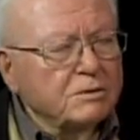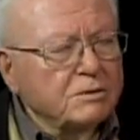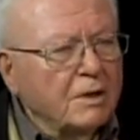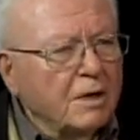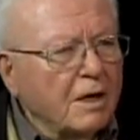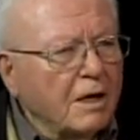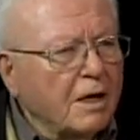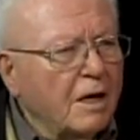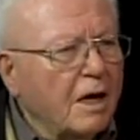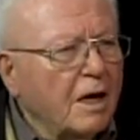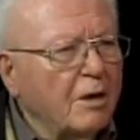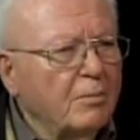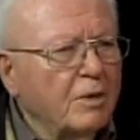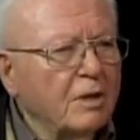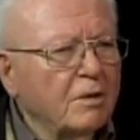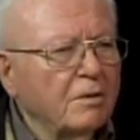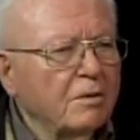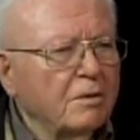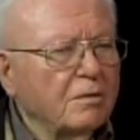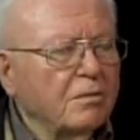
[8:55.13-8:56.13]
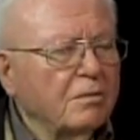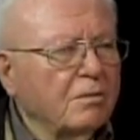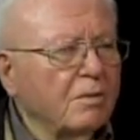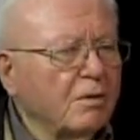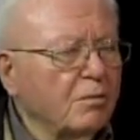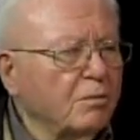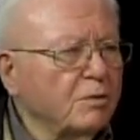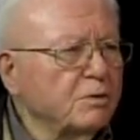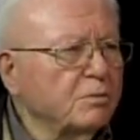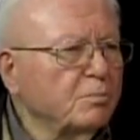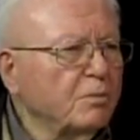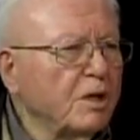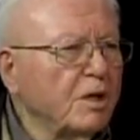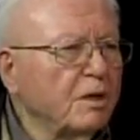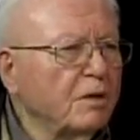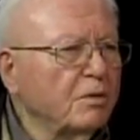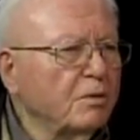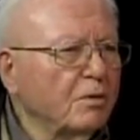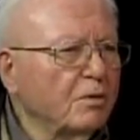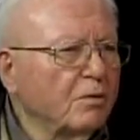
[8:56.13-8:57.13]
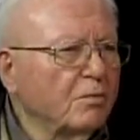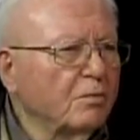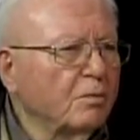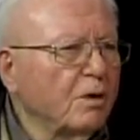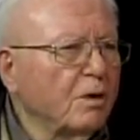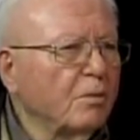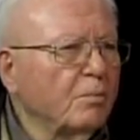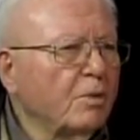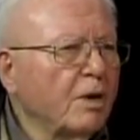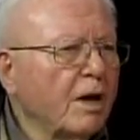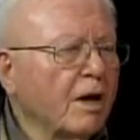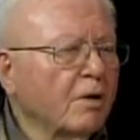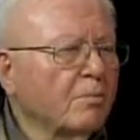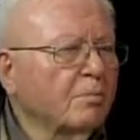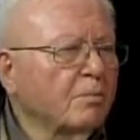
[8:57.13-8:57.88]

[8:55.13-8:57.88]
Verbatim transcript: a comment that was made a while back